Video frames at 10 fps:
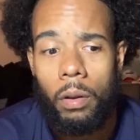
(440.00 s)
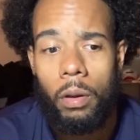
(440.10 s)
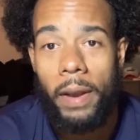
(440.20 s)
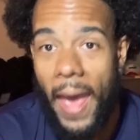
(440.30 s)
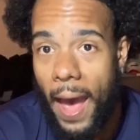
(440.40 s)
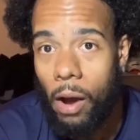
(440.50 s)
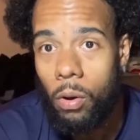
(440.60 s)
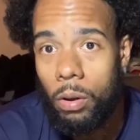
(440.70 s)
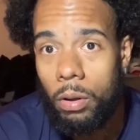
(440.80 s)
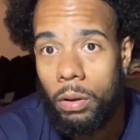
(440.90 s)
now,
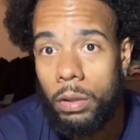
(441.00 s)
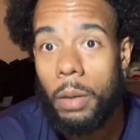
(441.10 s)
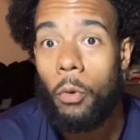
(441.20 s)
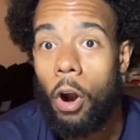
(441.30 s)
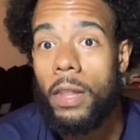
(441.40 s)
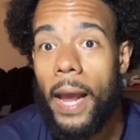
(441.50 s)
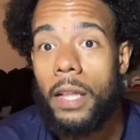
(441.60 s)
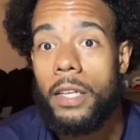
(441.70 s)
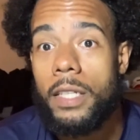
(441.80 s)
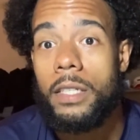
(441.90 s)
the more
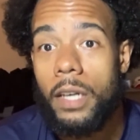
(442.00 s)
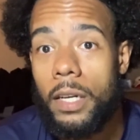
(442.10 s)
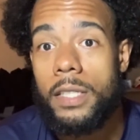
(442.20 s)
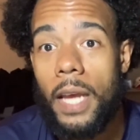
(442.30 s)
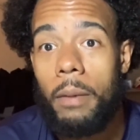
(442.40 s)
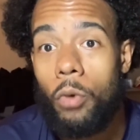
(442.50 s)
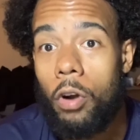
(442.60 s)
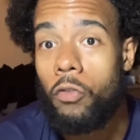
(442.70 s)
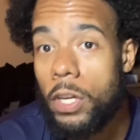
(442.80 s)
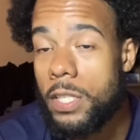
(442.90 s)
likely you're gonna take more
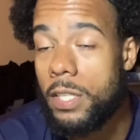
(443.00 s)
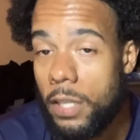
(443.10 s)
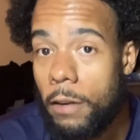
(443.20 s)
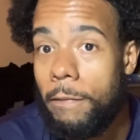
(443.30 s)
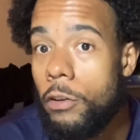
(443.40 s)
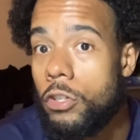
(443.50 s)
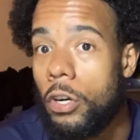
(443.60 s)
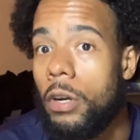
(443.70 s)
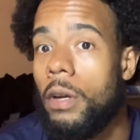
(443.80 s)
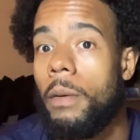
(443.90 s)
risks in the future.
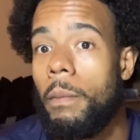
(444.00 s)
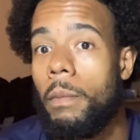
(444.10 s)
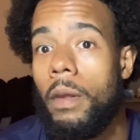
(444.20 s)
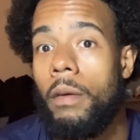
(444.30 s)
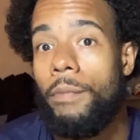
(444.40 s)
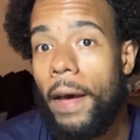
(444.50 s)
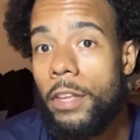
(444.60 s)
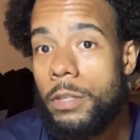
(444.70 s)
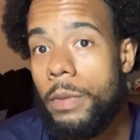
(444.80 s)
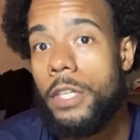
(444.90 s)
Now,
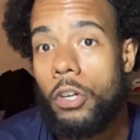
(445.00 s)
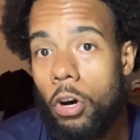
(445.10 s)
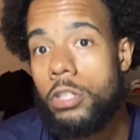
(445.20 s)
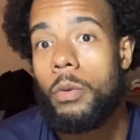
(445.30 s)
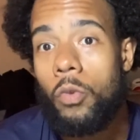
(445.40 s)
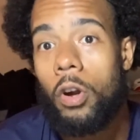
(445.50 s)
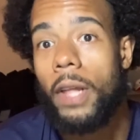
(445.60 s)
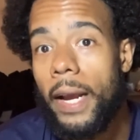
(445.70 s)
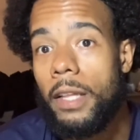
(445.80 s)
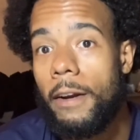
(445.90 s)
this means you're also more
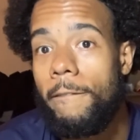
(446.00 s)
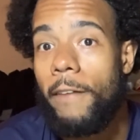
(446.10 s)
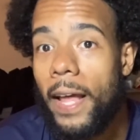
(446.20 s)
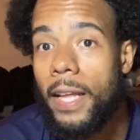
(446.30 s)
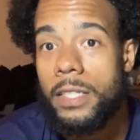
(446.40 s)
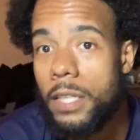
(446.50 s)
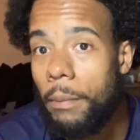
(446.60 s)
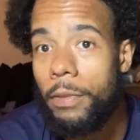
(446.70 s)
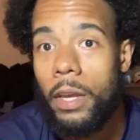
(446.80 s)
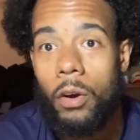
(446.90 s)
likely to fail at
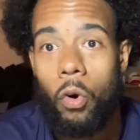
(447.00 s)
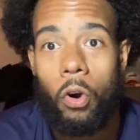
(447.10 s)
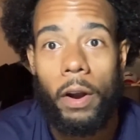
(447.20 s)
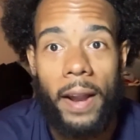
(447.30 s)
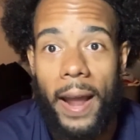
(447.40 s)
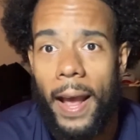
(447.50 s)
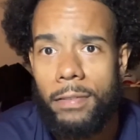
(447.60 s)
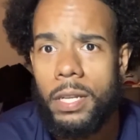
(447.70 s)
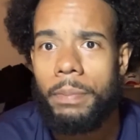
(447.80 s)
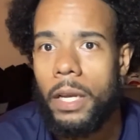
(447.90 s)
something or not have
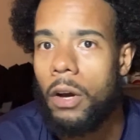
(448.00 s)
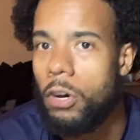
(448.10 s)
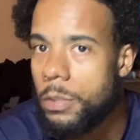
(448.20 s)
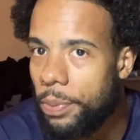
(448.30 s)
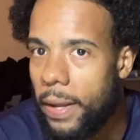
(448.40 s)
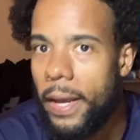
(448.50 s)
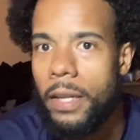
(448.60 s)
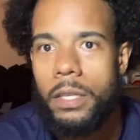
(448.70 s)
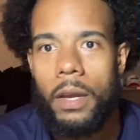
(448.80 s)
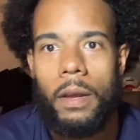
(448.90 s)
something go as
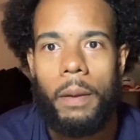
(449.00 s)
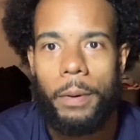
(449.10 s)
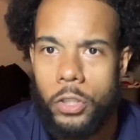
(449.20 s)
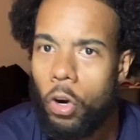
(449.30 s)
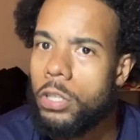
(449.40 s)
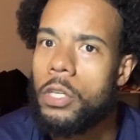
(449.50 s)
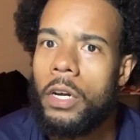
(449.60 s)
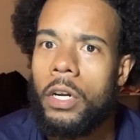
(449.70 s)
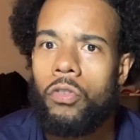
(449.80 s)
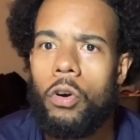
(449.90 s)
planned, but you're also
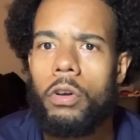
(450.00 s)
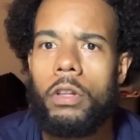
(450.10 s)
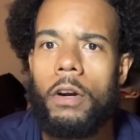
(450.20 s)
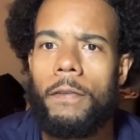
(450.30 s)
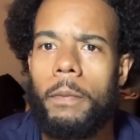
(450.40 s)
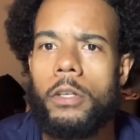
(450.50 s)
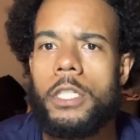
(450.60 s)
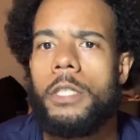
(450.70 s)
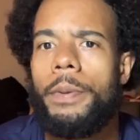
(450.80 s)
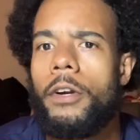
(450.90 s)
gonna grow and learn from those
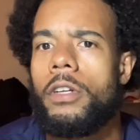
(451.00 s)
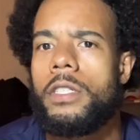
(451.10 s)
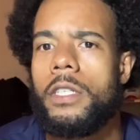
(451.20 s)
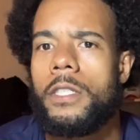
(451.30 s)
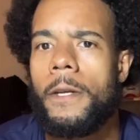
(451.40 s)
experiences.